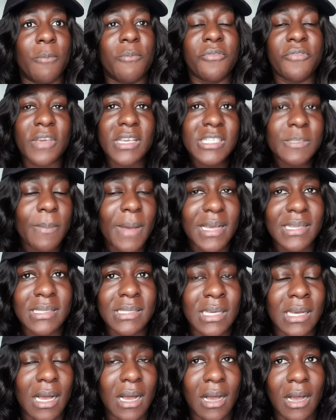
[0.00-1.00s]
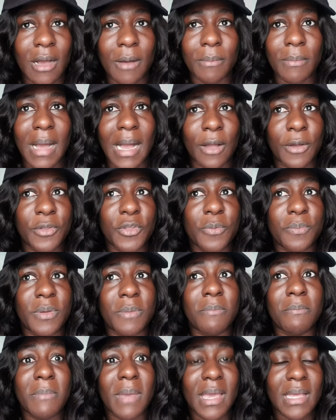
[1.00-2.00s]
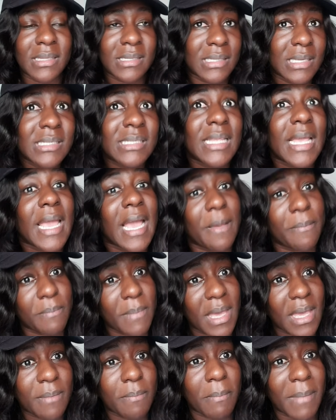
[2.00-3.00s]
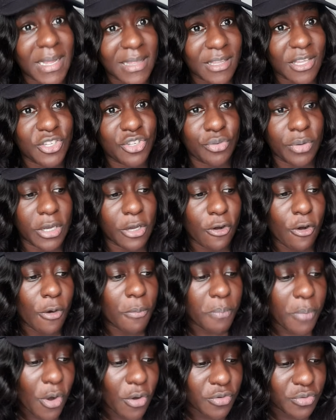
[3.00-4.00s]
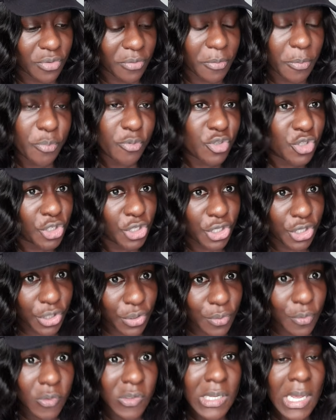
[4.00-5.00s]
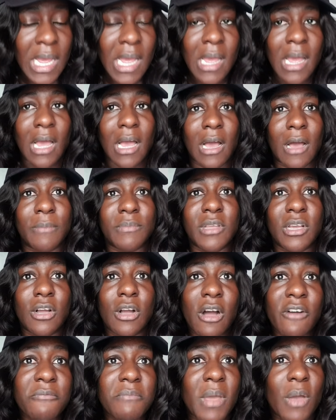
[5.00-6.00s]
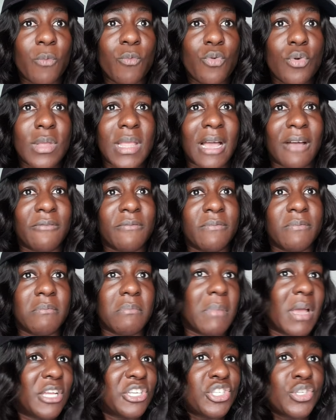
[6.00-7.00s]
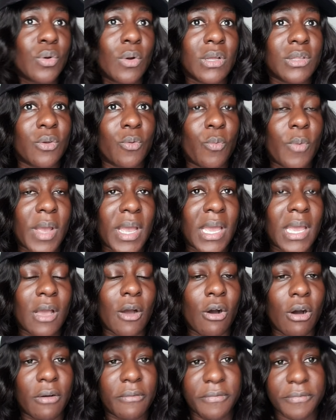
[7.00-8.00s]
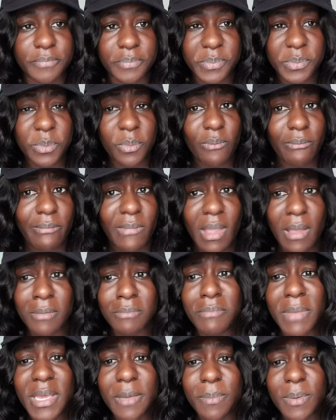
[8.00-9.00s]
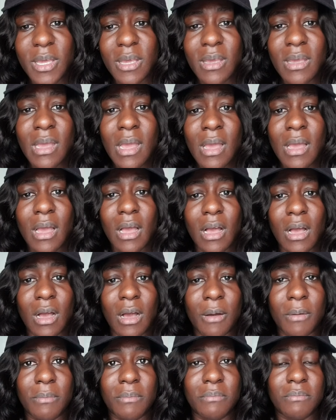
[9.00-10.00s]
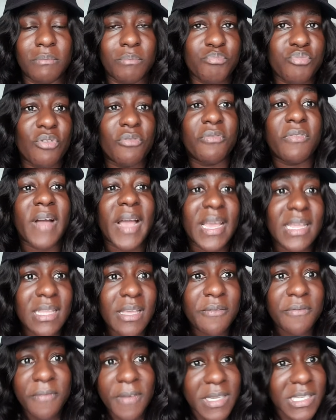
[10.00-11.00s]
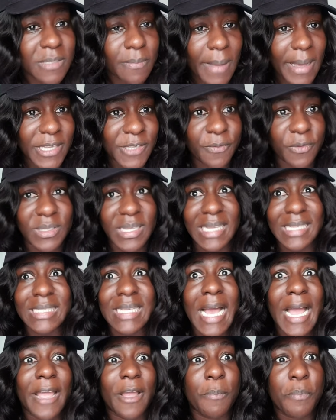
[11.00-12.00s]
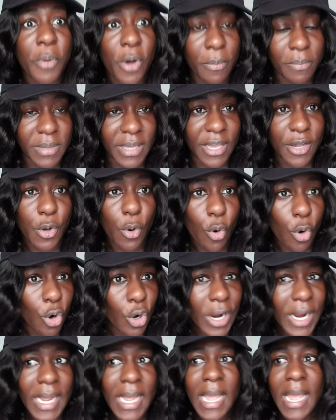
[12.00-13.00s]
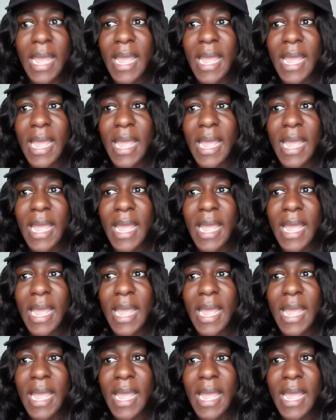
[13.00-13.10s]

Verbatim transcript: face masks are going to be made, since they are made mandatory and compulsory for people to use. The government would have ensured a way of maybe providing face masks for the entire public or